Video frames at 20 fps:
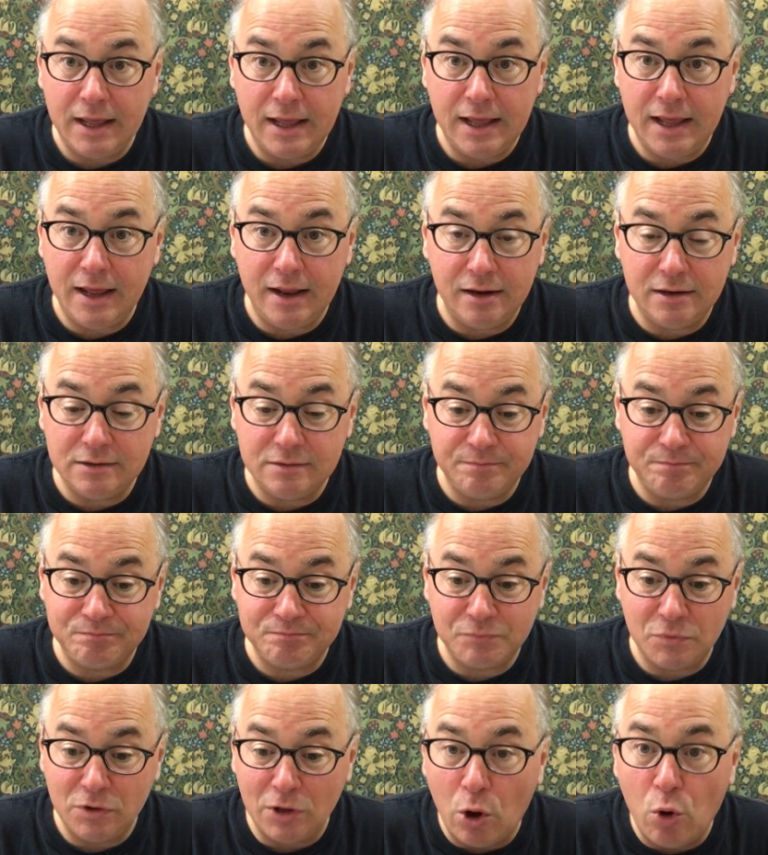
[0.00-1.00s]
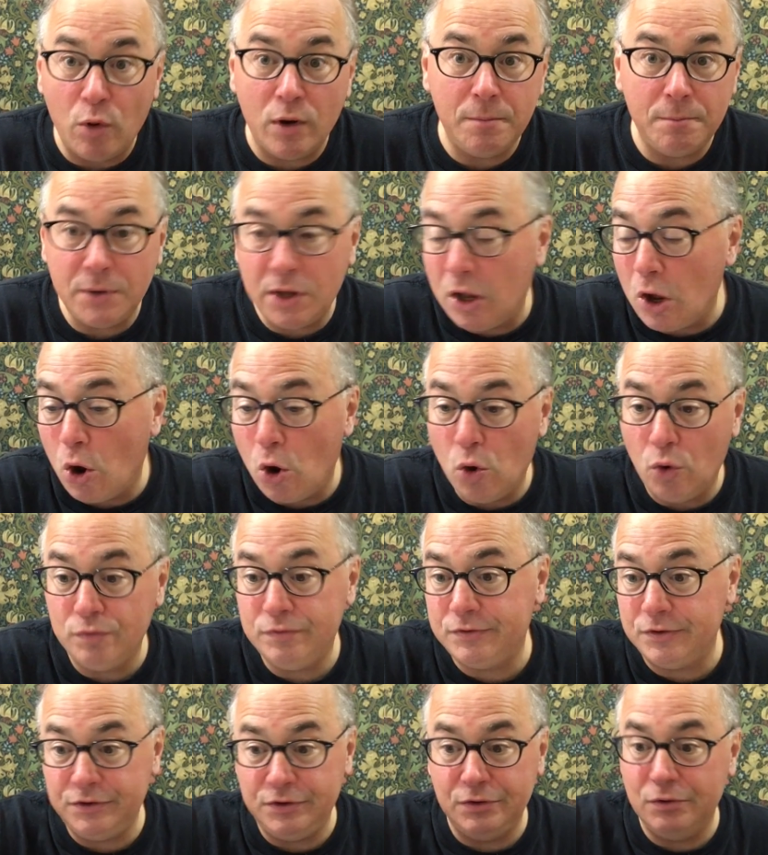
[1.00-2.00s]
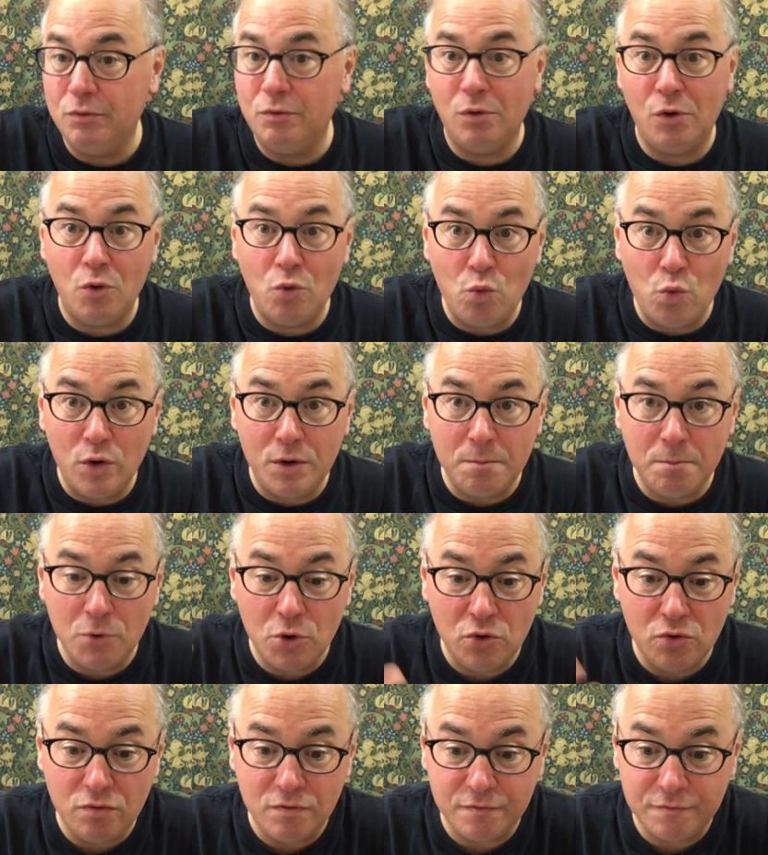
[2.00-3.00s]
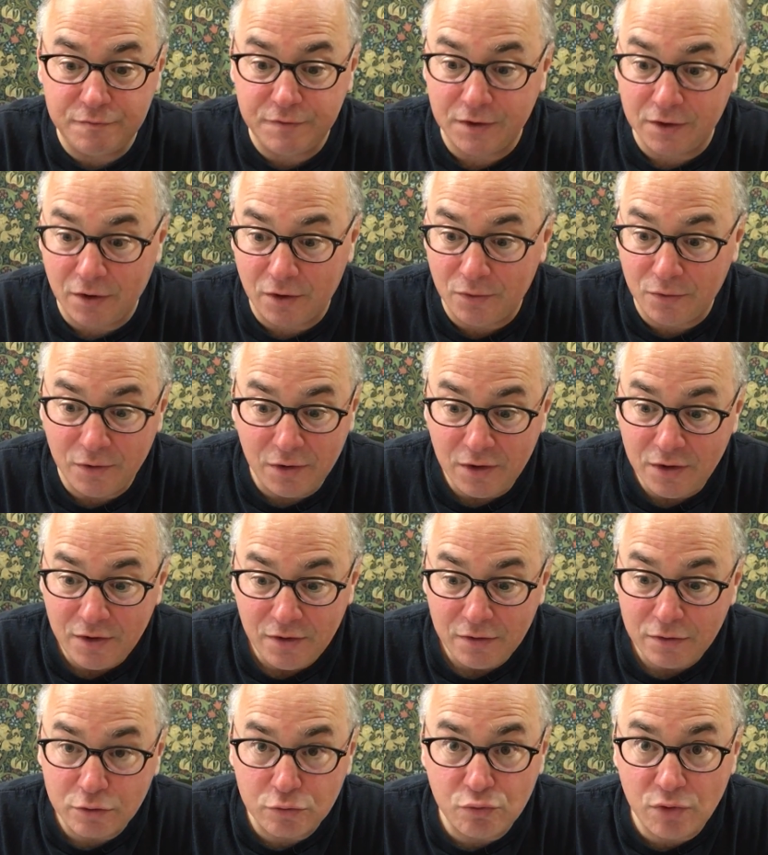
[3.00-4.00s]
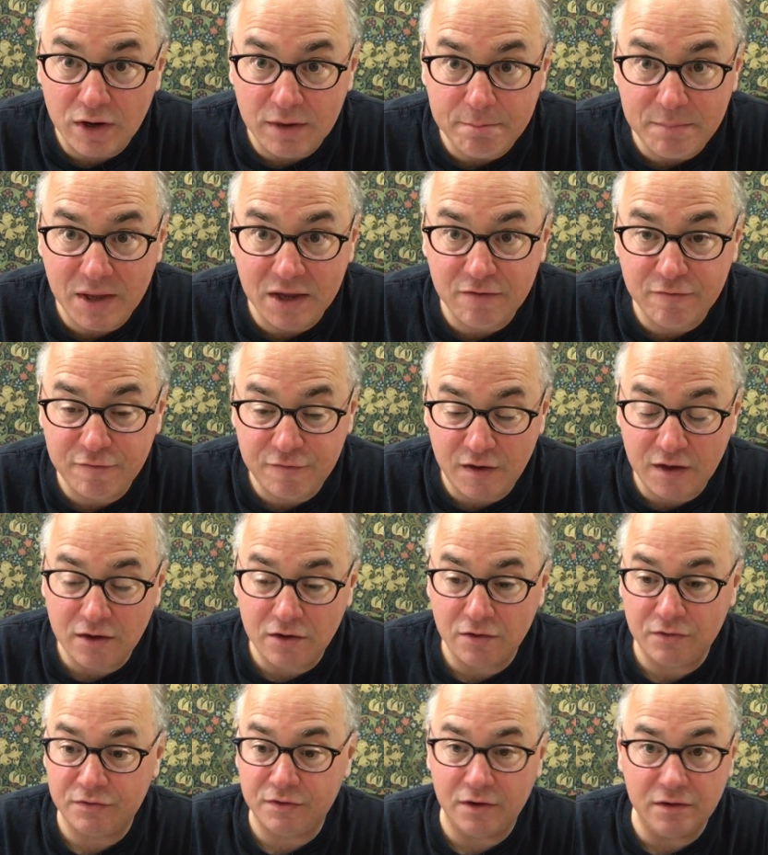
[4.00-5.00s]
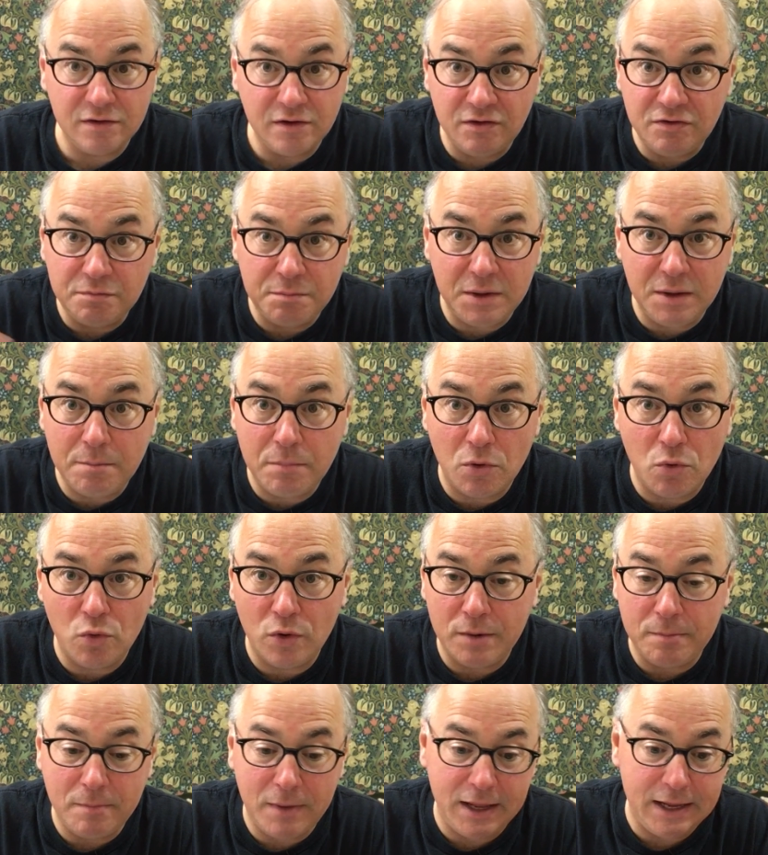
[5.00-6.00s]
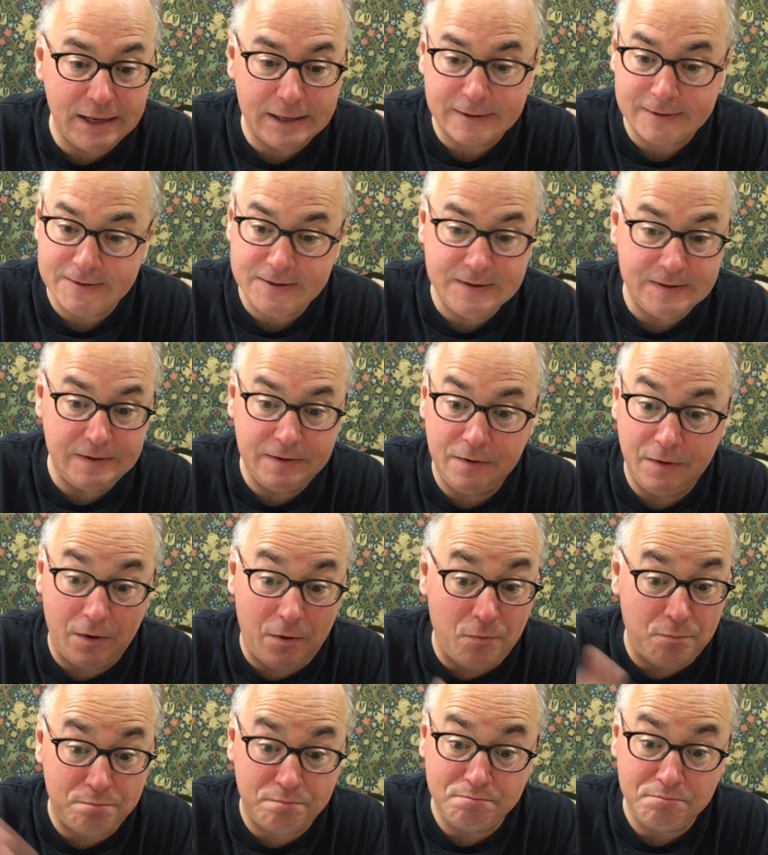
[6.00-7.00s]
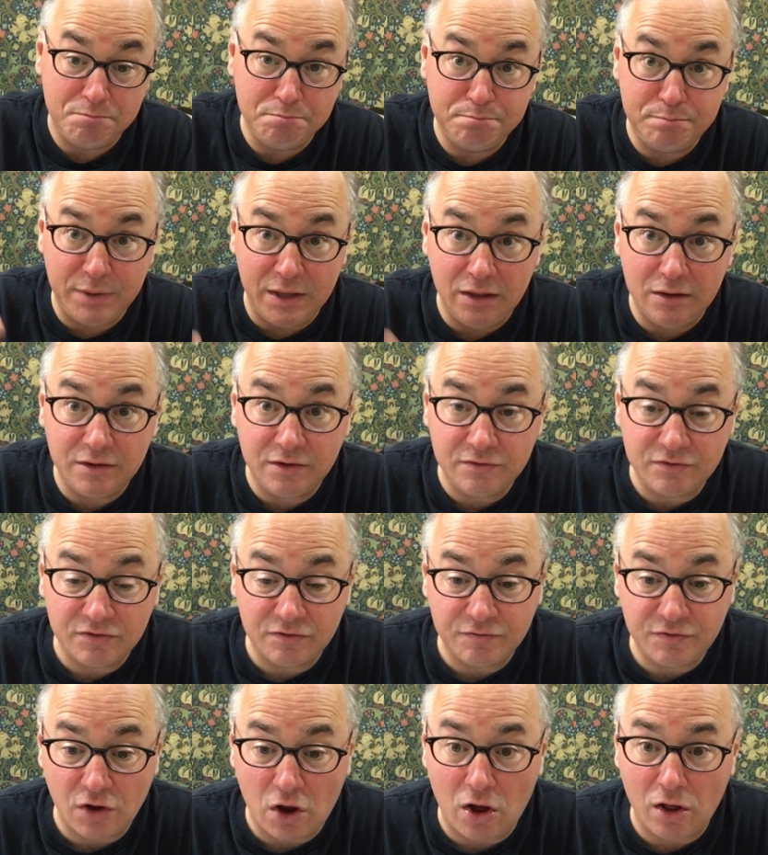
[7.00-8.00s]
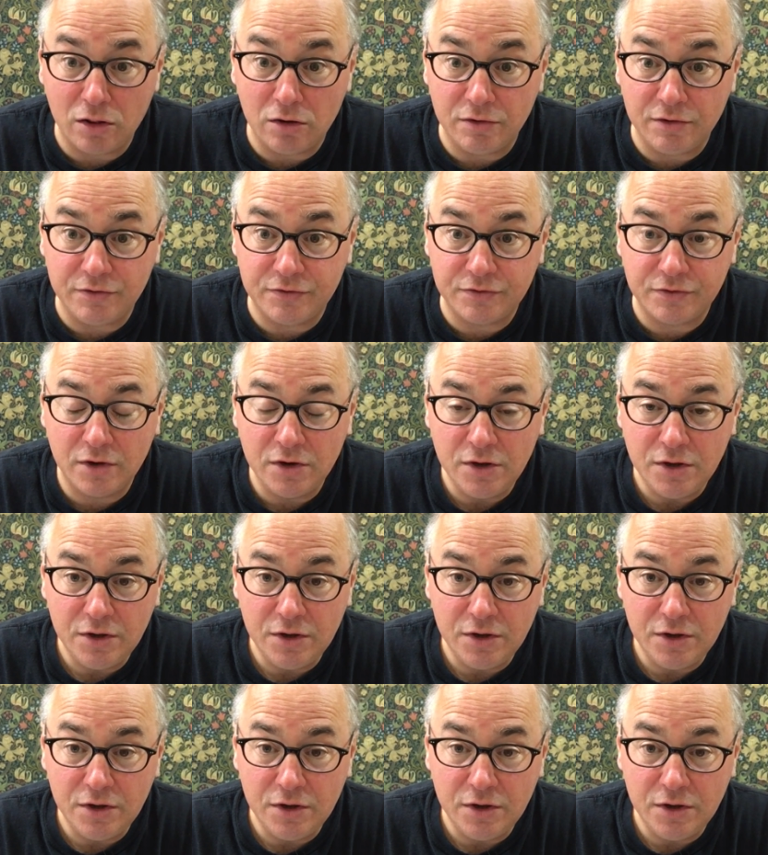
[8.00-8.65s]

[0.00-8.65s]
And lo and behold, the euro would move, you know, three big figures and these people would make, you know, billions of dollars.